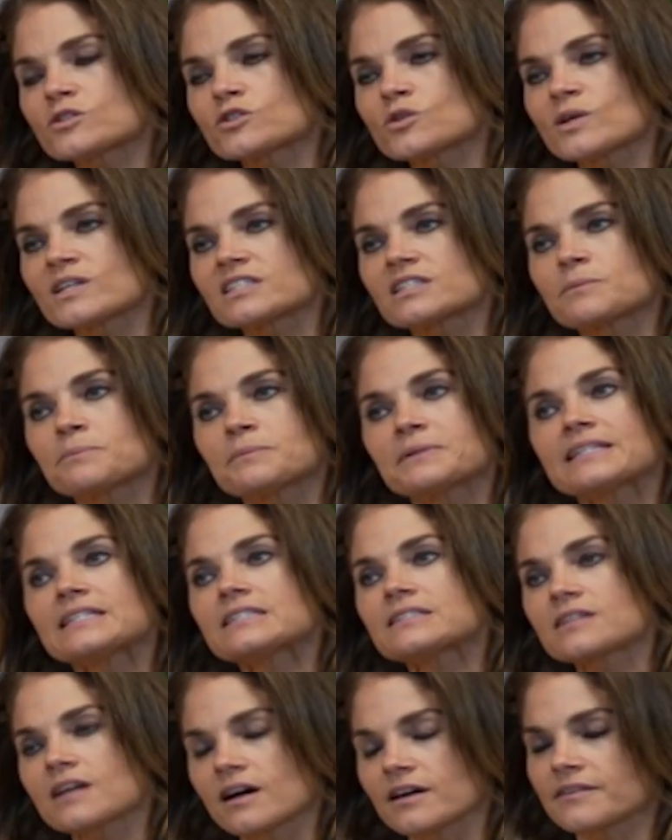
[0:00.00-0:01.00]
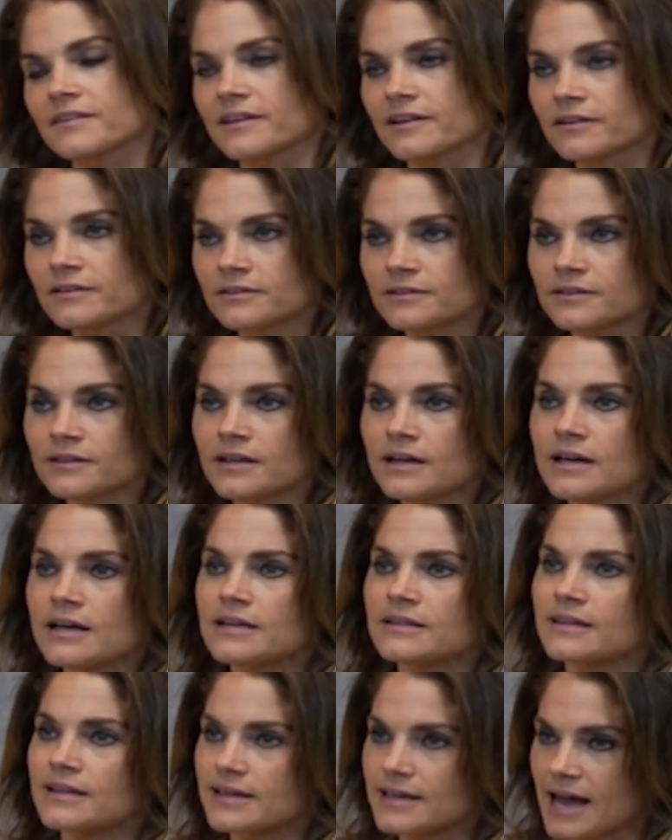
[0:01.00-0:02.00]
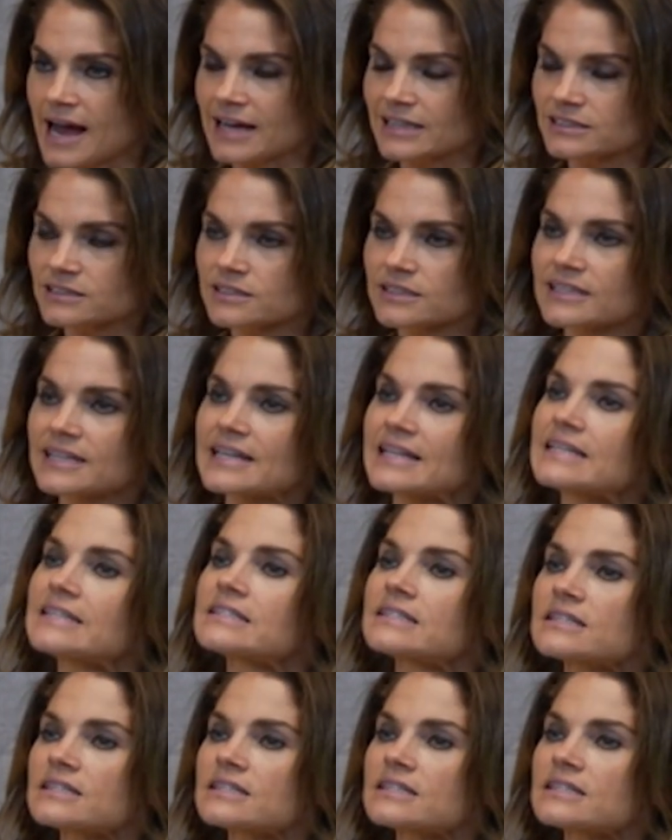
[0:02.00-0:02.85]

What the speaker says: So as the police got there, they asked, is